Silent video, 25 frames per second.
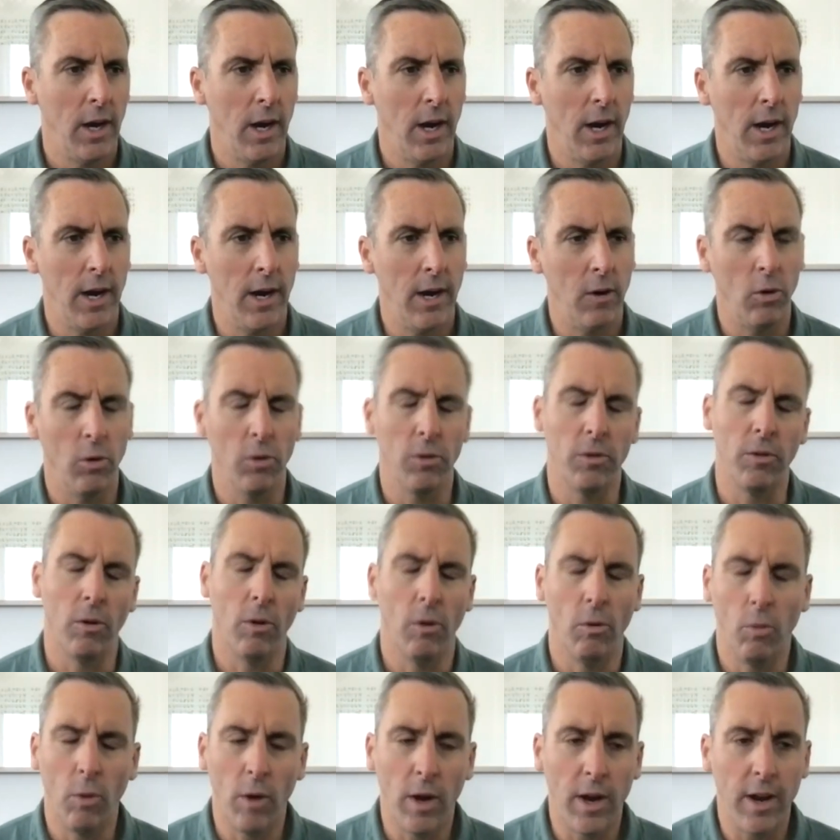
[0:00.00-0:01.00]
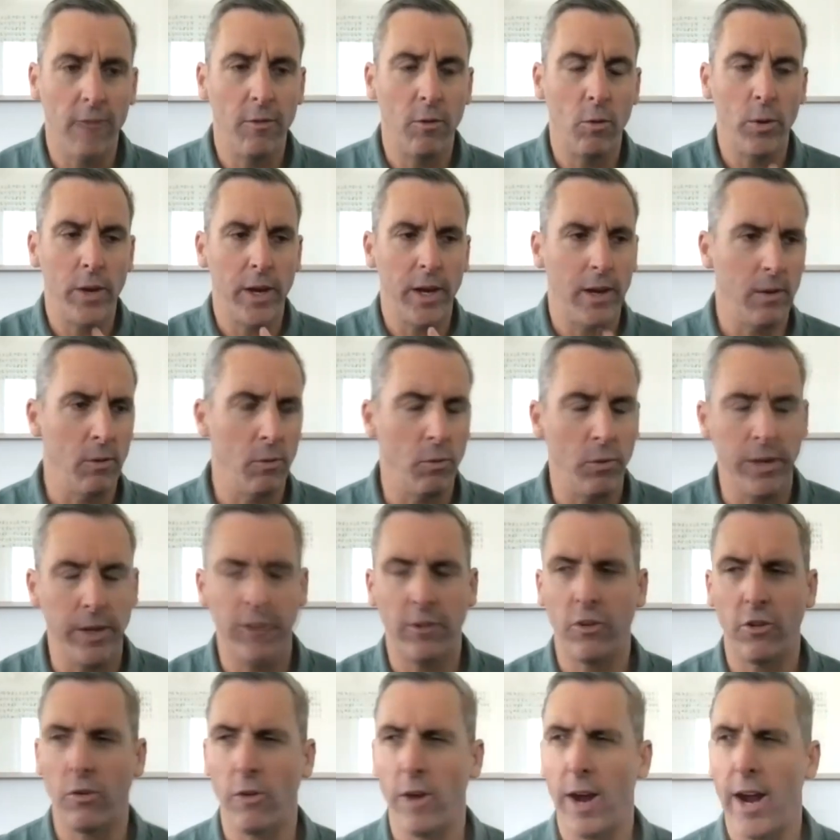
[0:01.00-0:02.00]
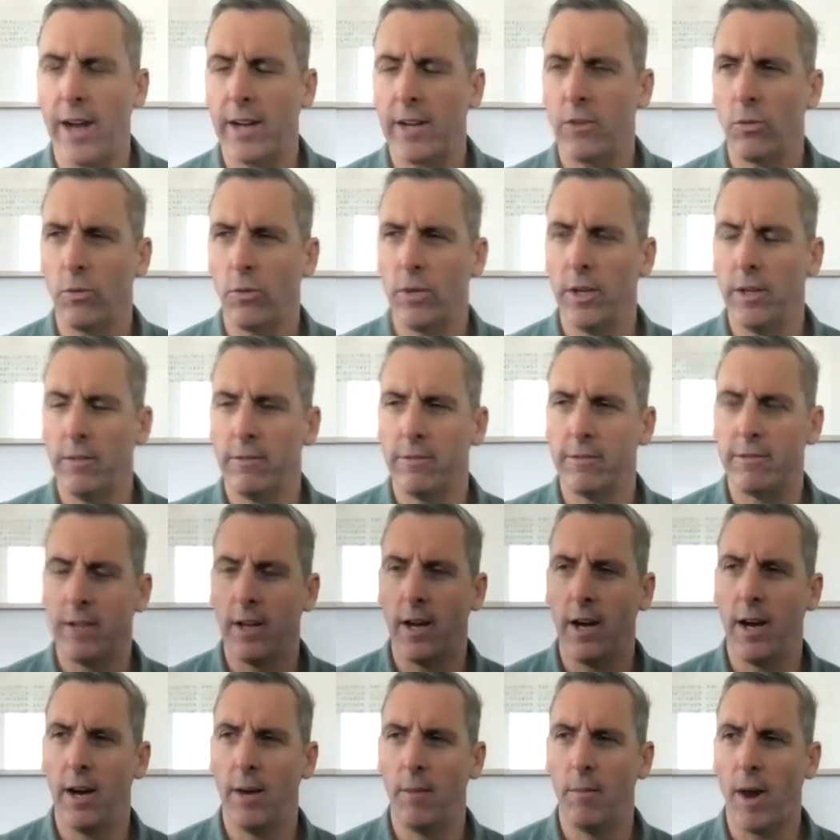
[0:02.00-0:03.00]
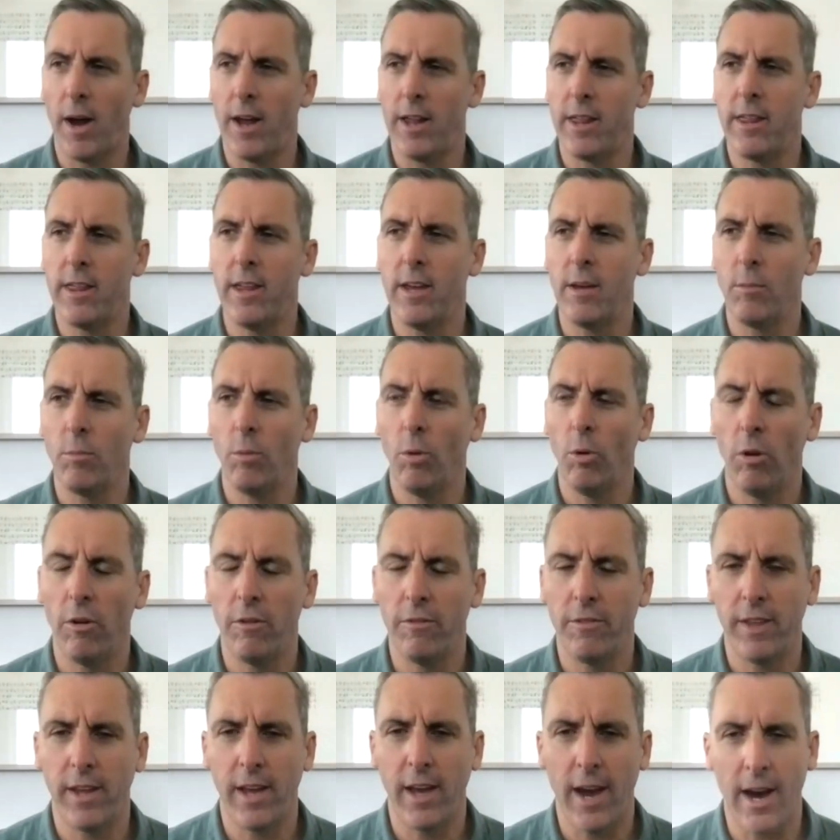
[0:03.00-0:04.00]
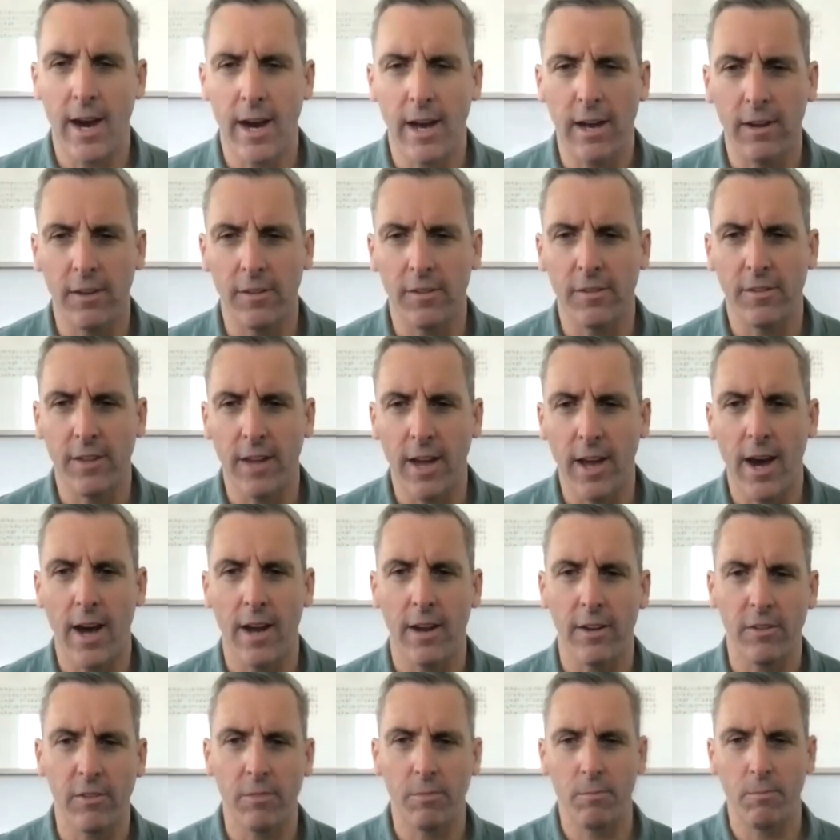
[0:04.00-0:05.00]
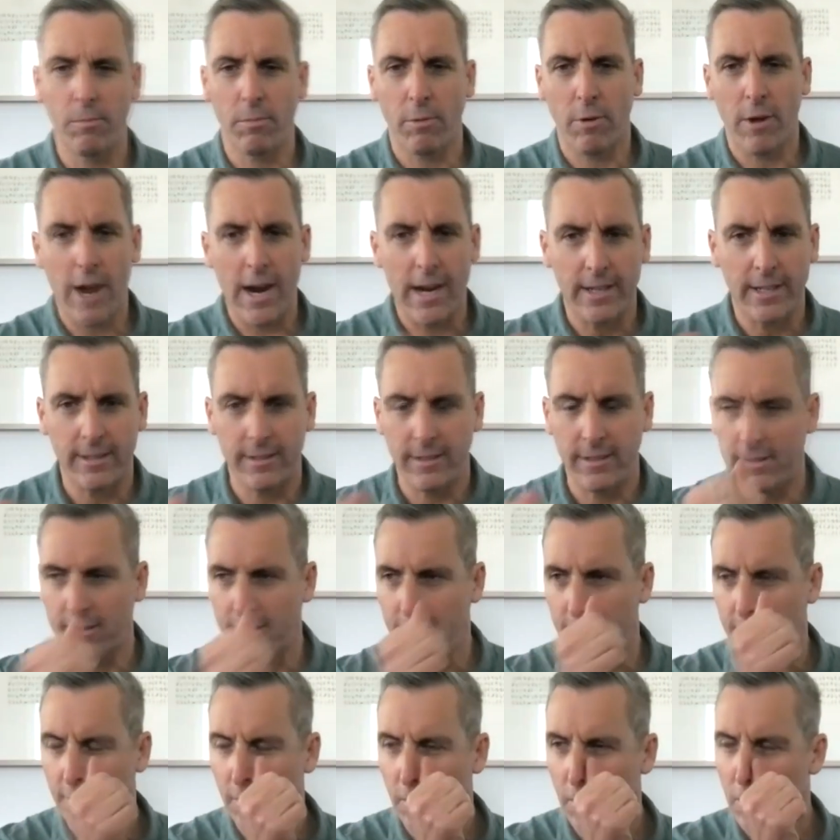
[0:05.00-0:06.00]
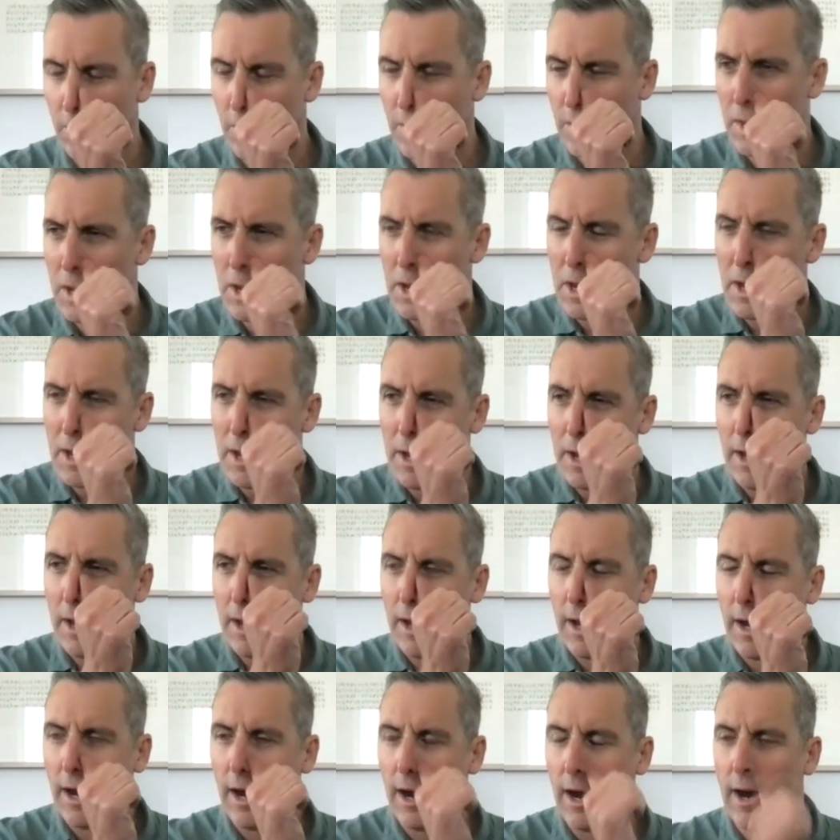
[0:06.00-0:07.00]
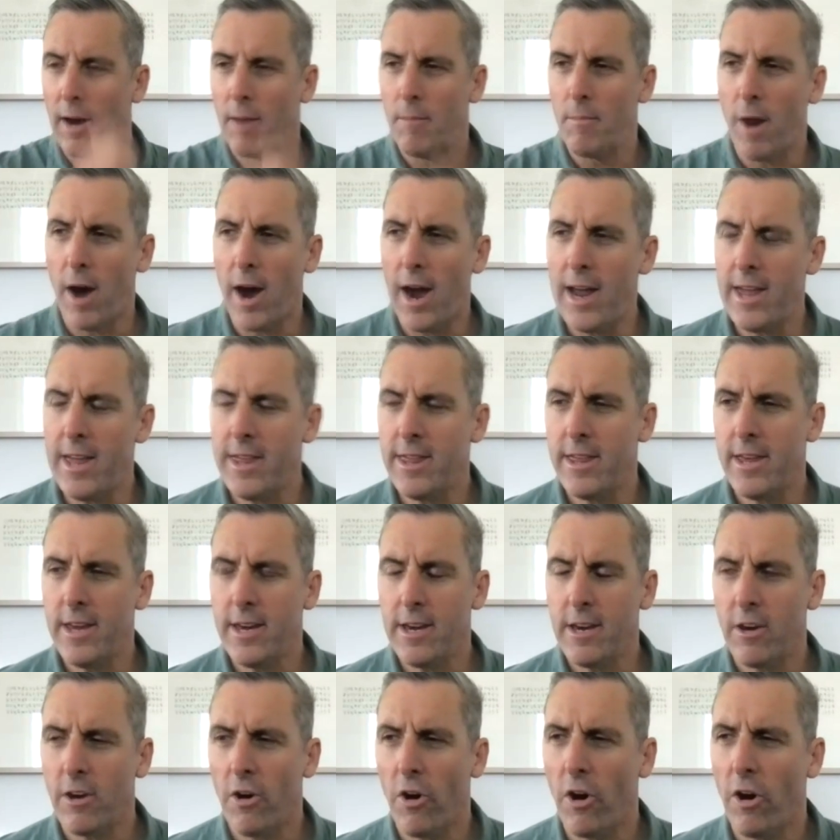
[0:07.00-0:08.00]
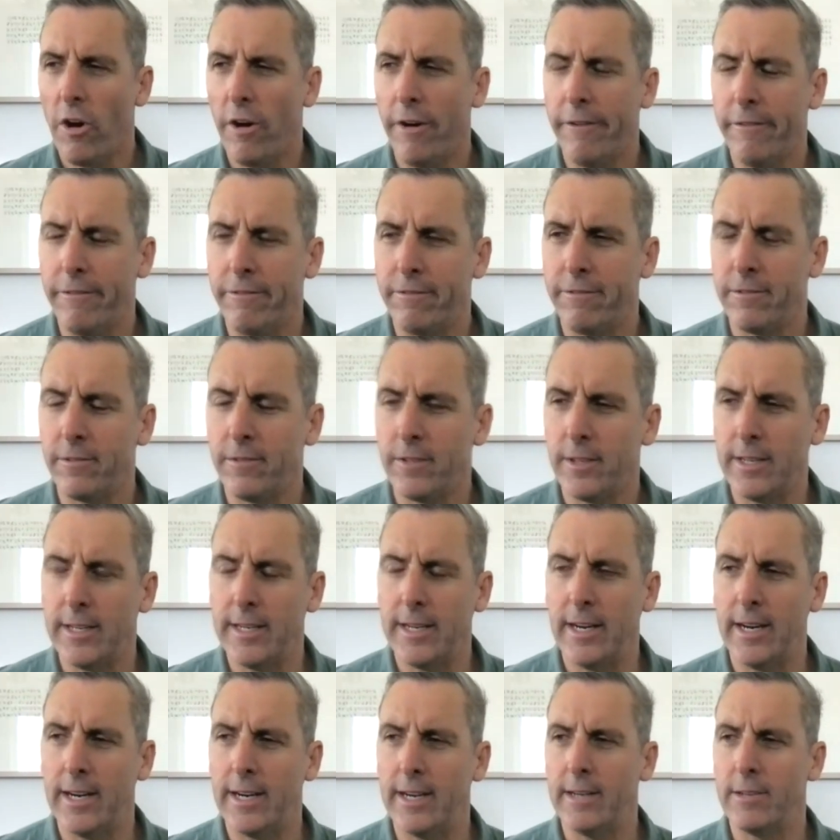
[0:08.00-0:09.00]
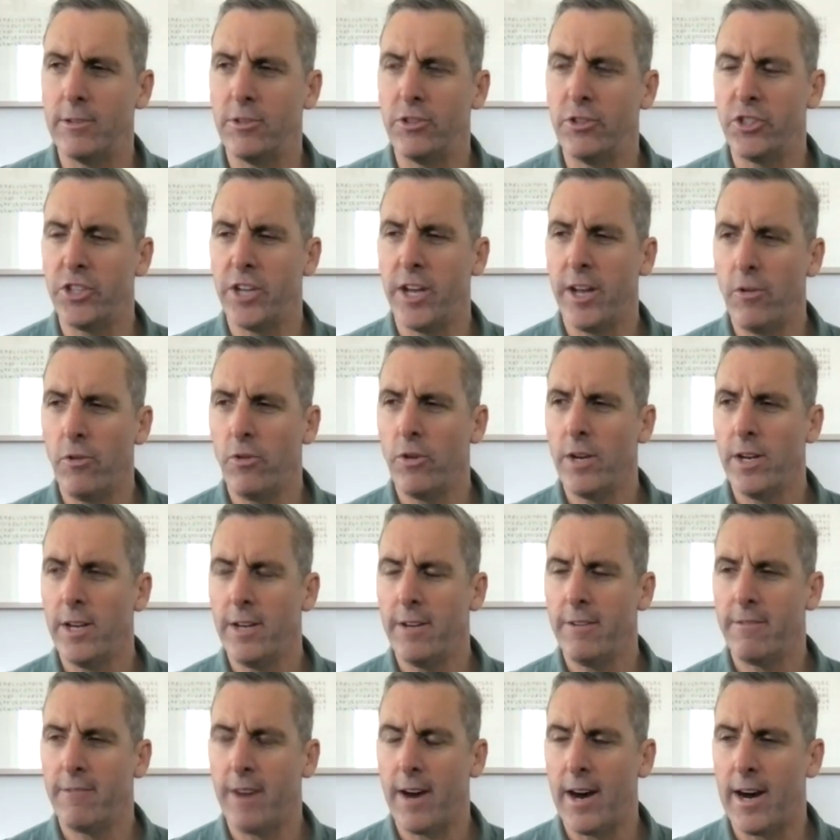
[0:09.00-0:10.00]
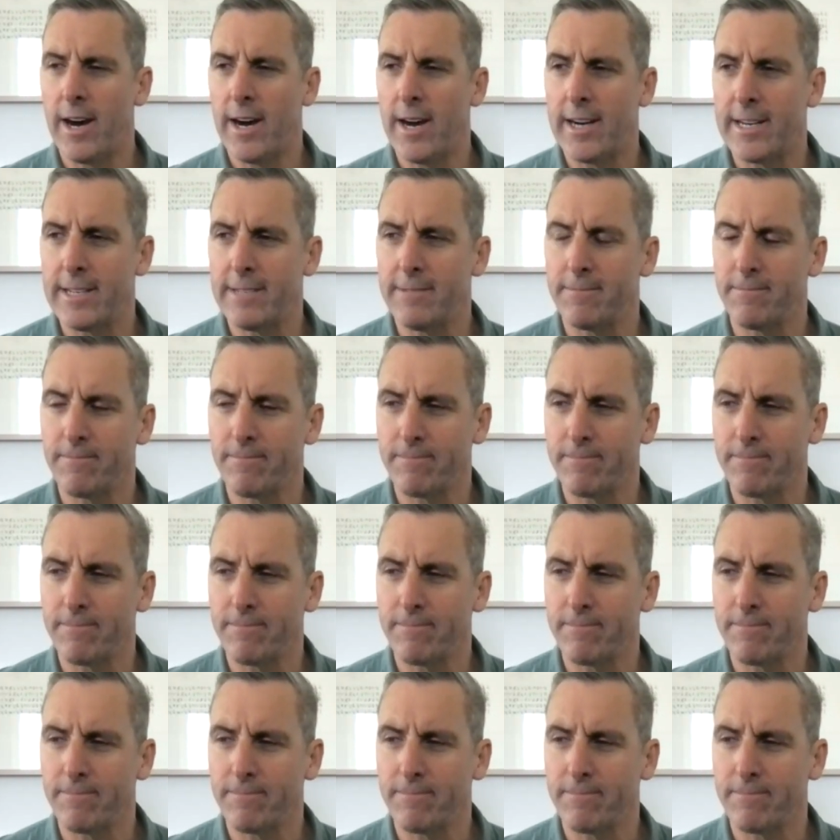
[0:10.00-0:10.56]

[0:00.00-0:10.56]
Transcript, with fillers: uh, or, or, whatever we interact with. Um, I think more of the artist, the artist practice. So, um, I think of uh, generative art.